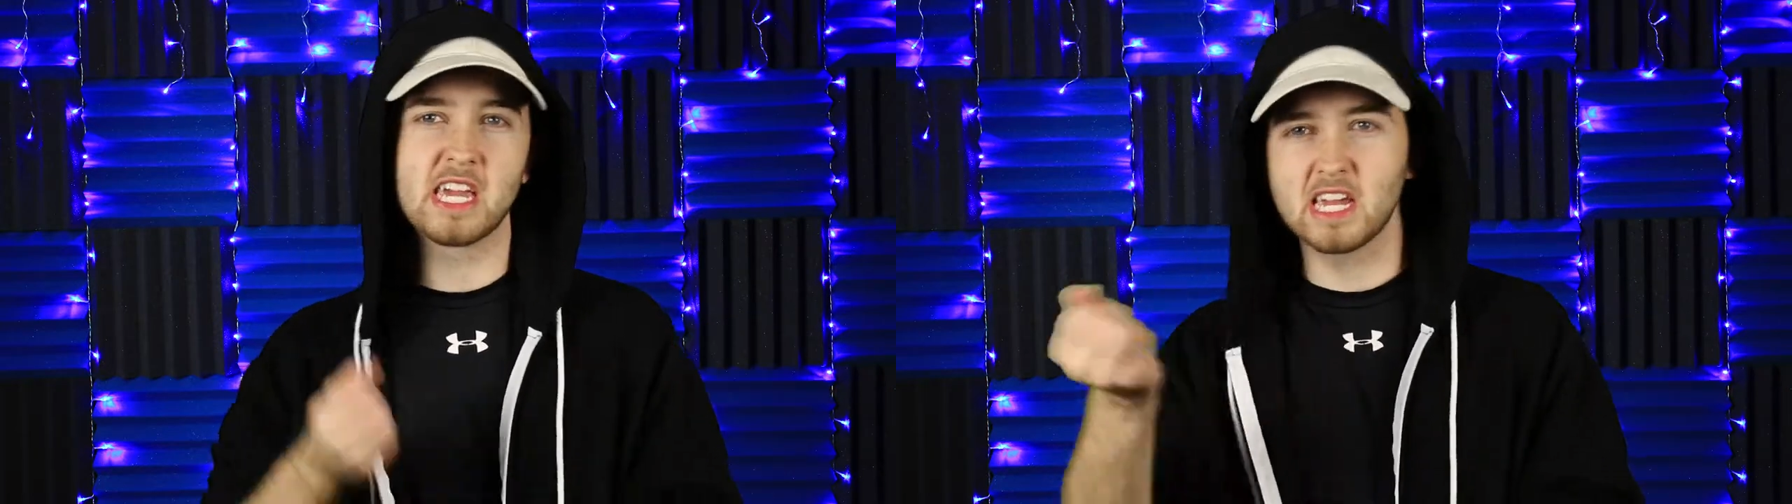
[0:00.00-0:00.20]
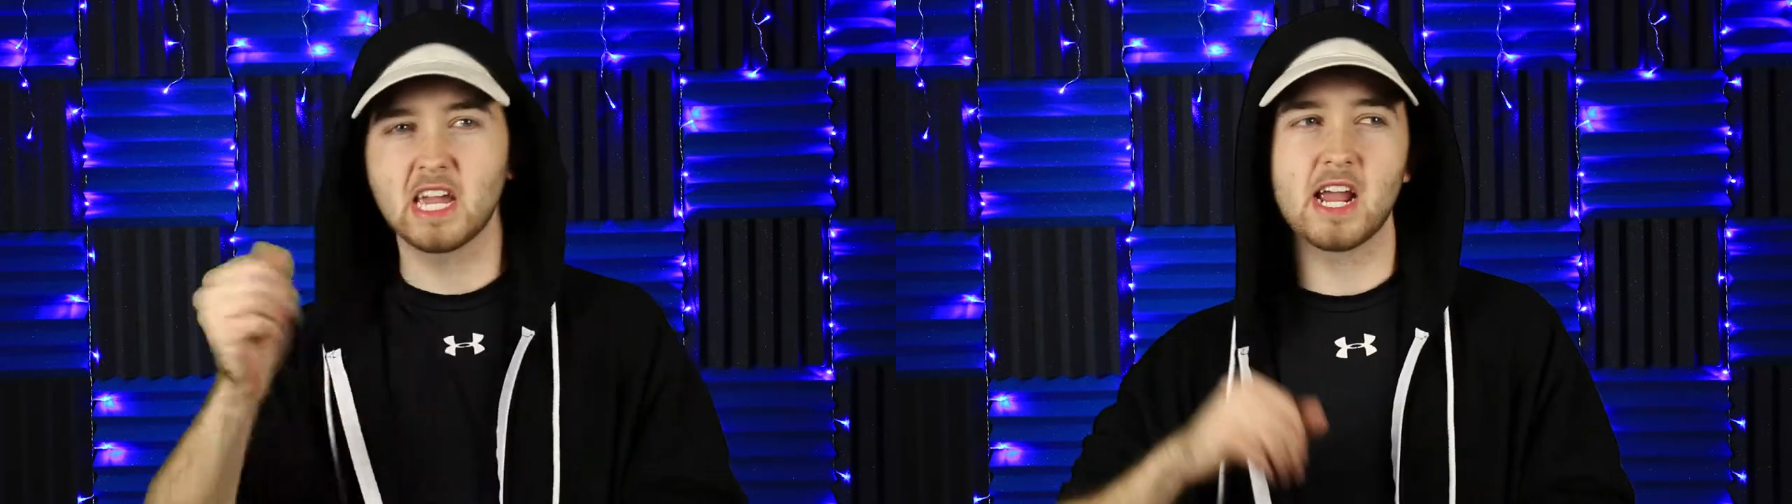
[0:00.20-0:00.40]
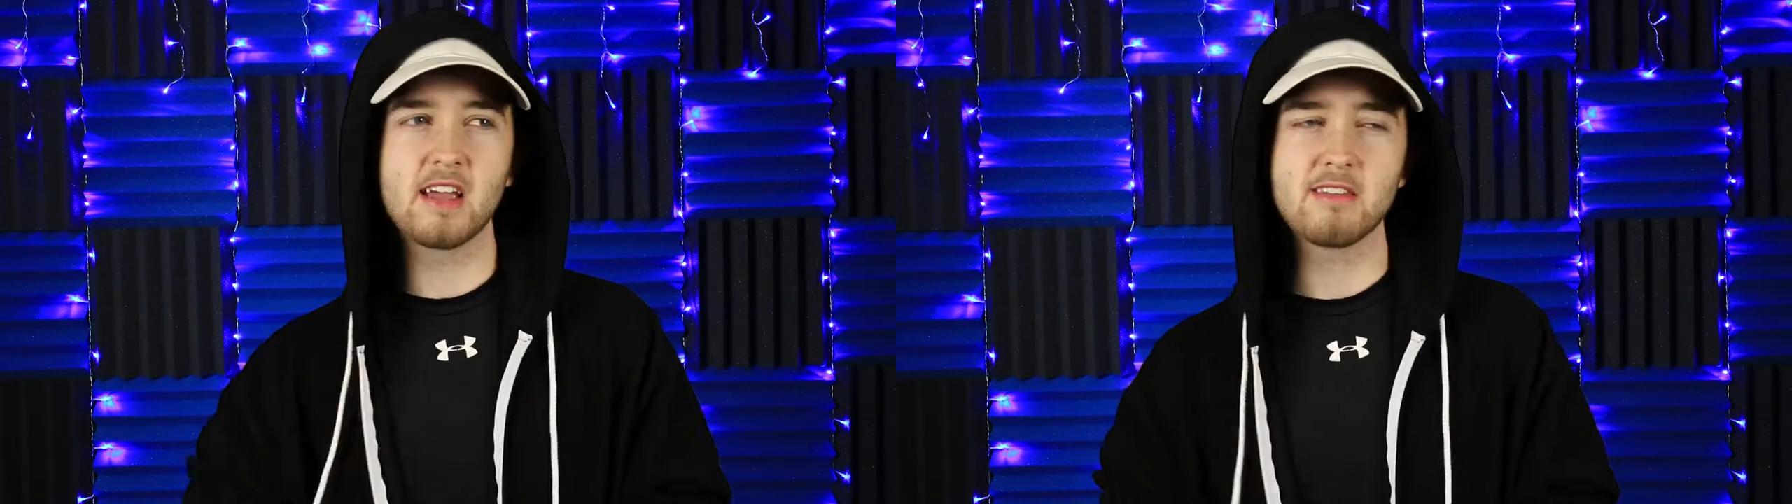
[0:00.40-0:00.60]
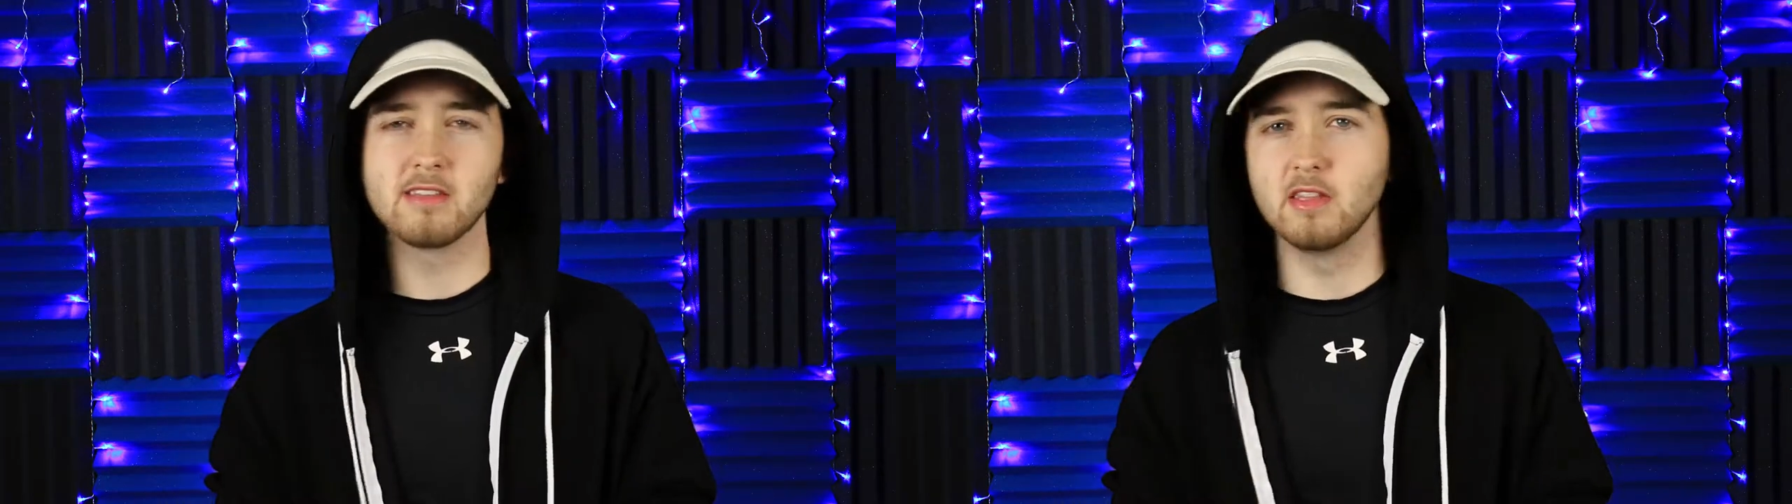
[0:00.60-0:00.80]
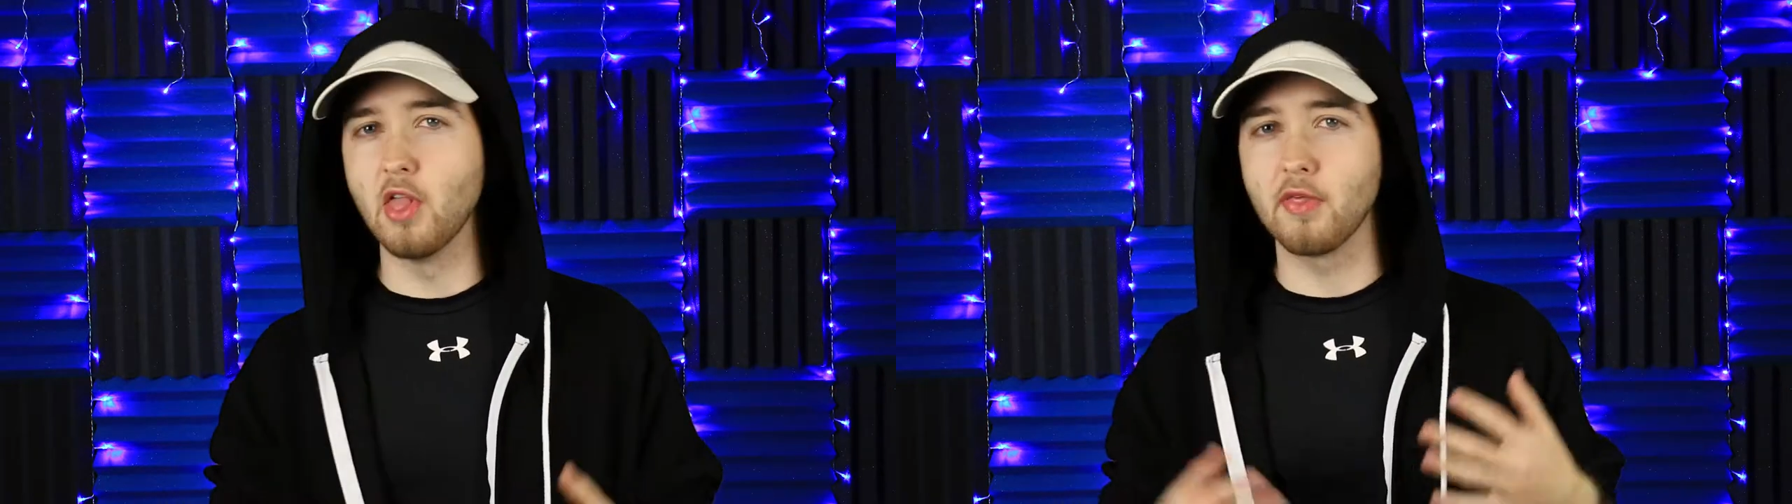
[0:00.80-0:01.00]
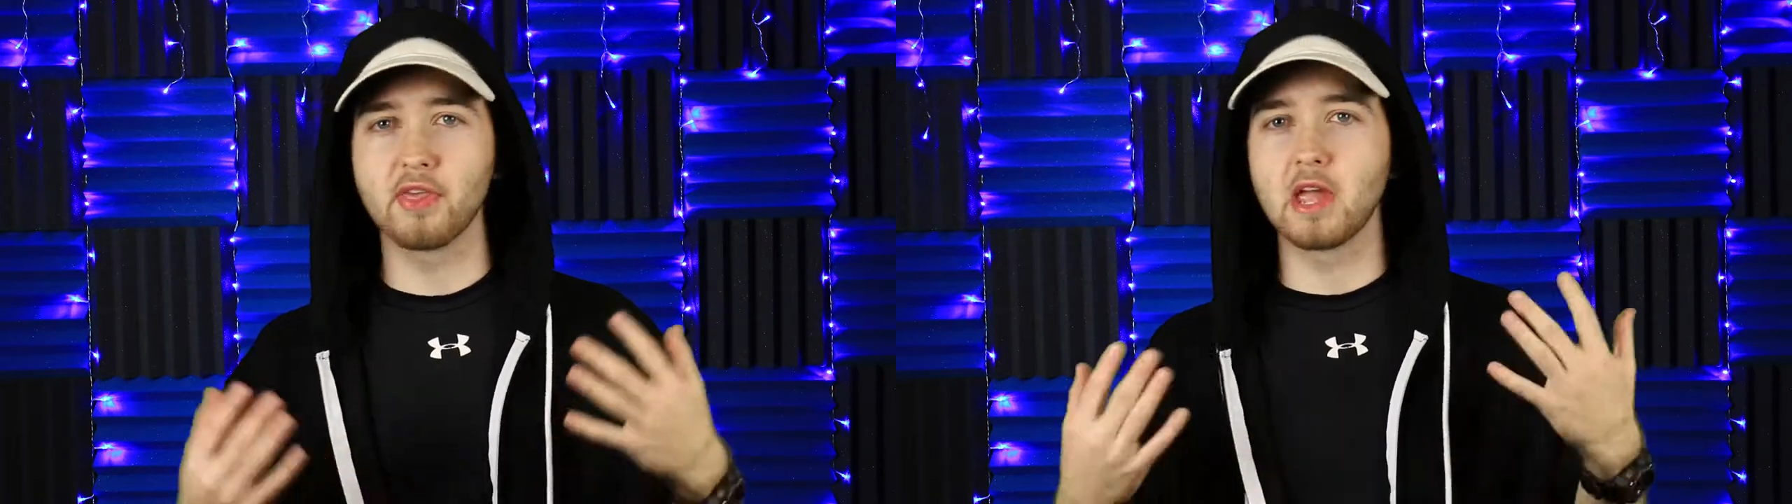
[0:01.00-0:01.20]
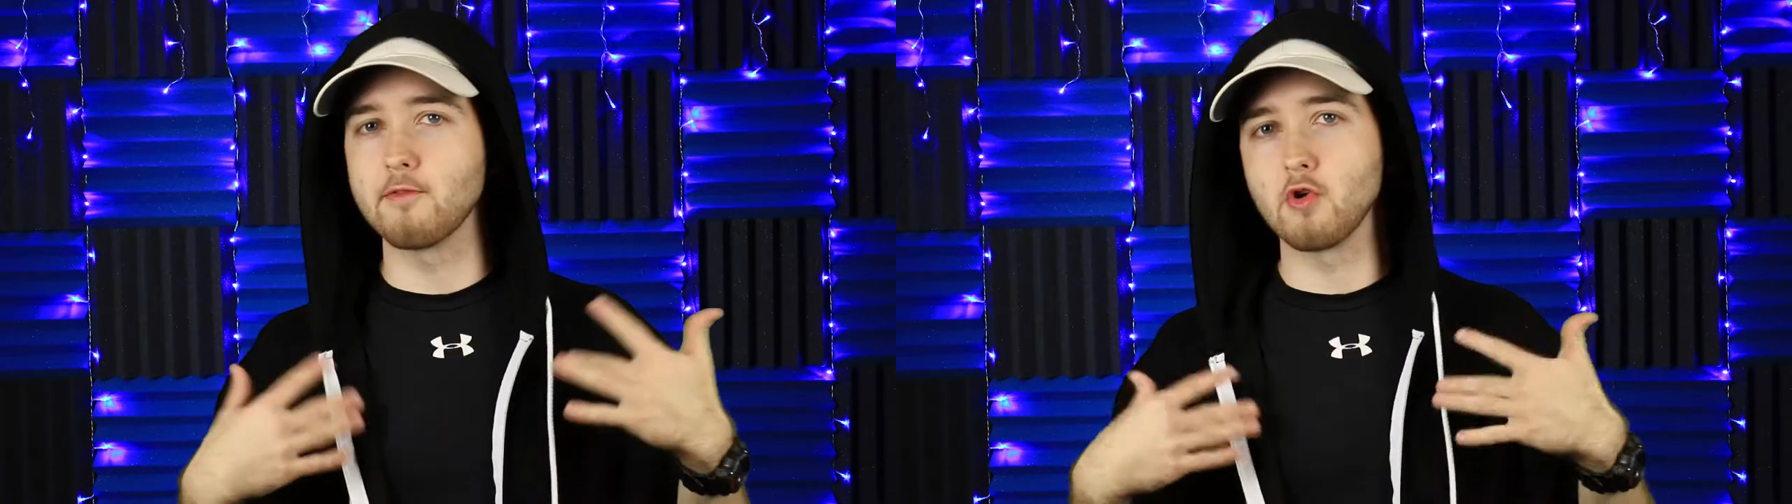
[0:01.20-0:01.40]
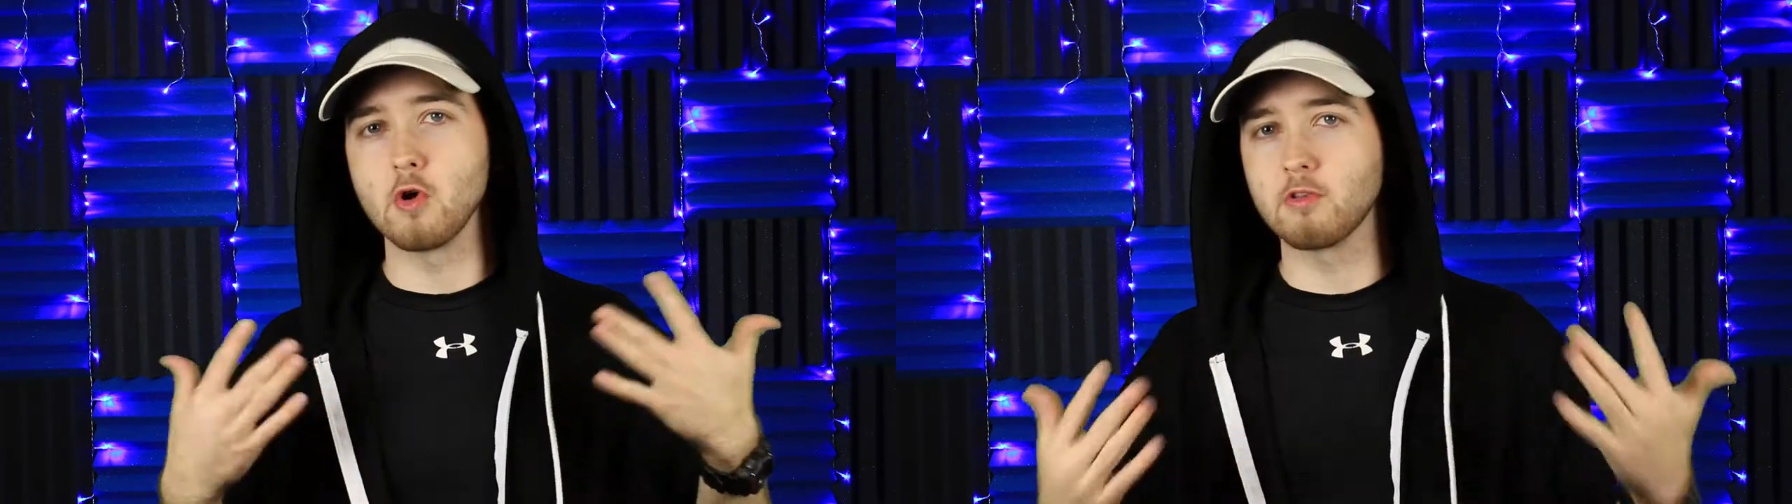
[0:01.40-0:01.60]
kick ass and nothing
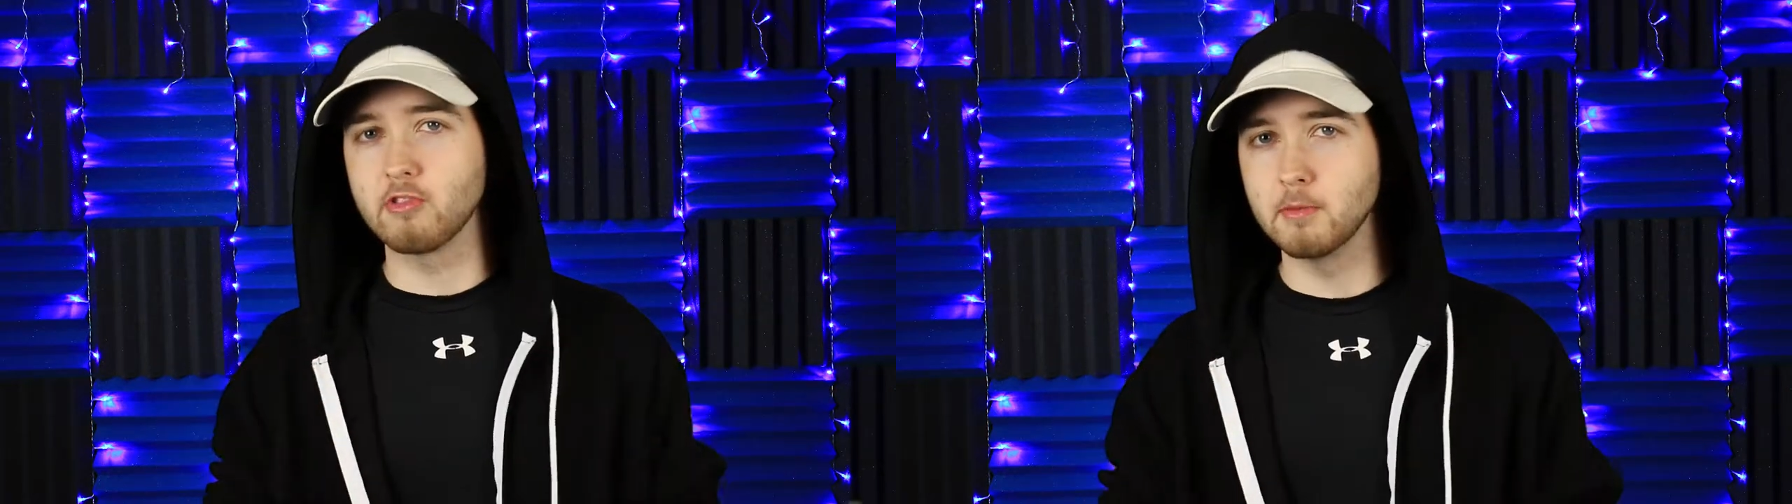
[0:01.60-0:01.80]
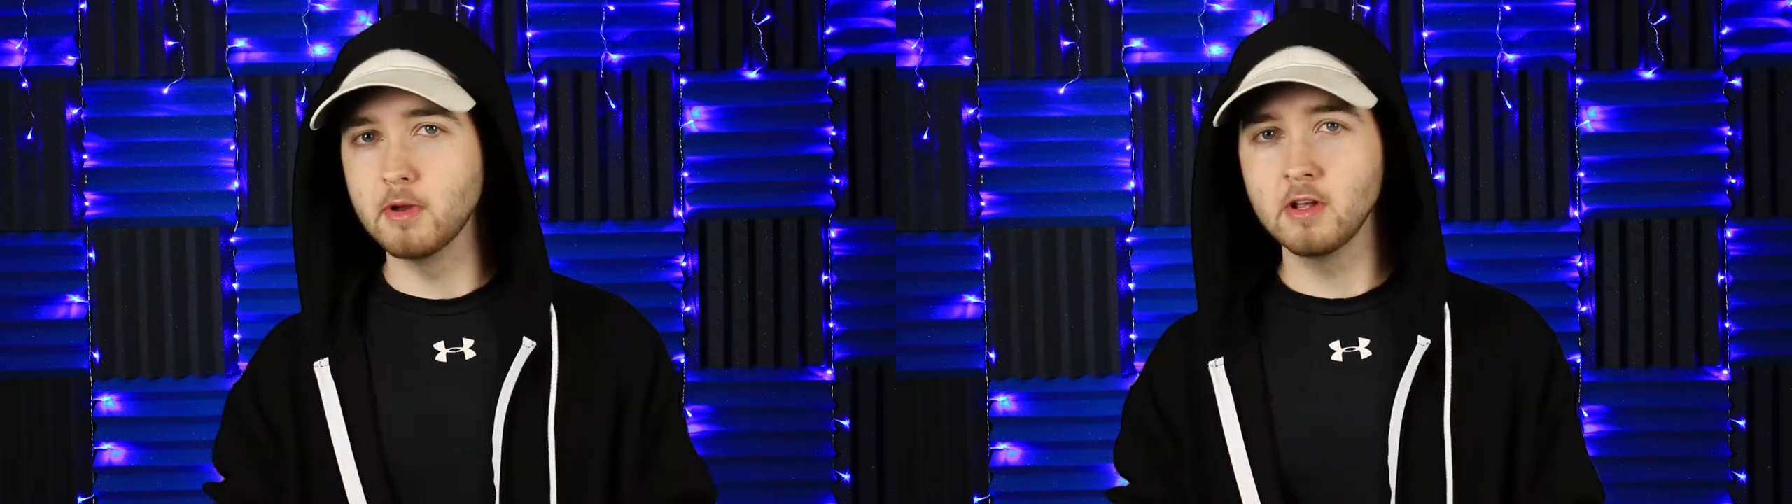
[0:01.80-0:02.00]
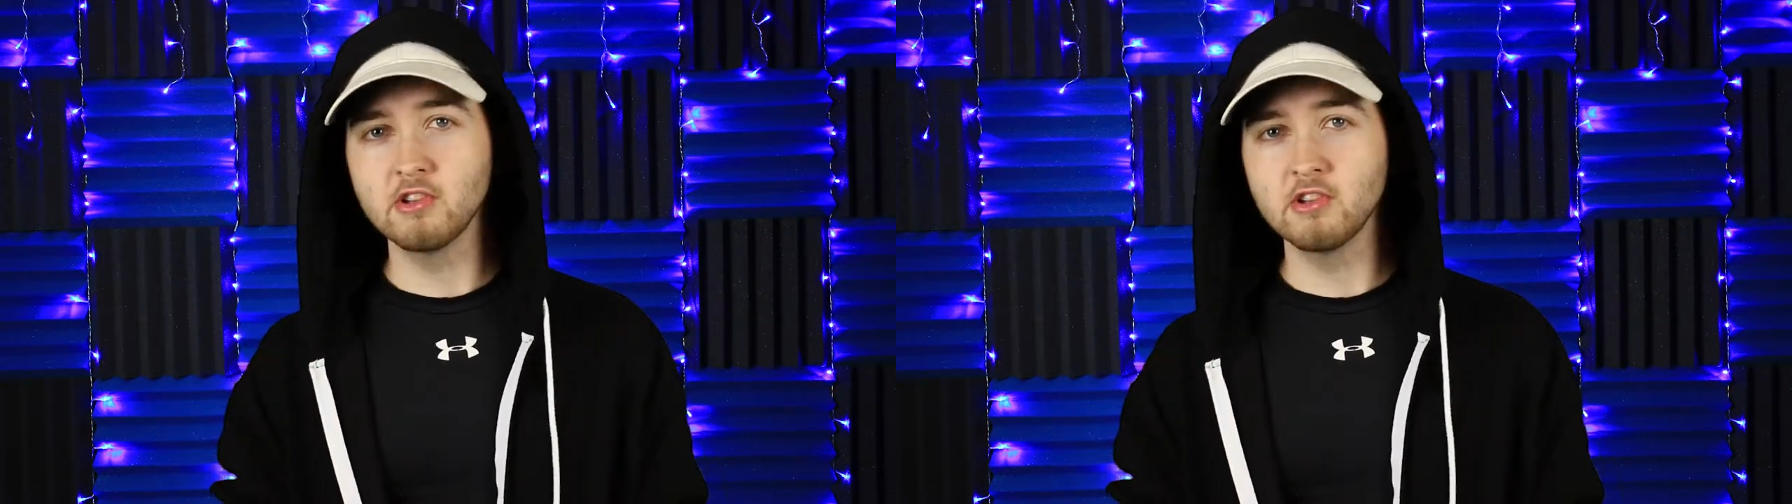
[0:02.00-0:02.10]
ever hurts them.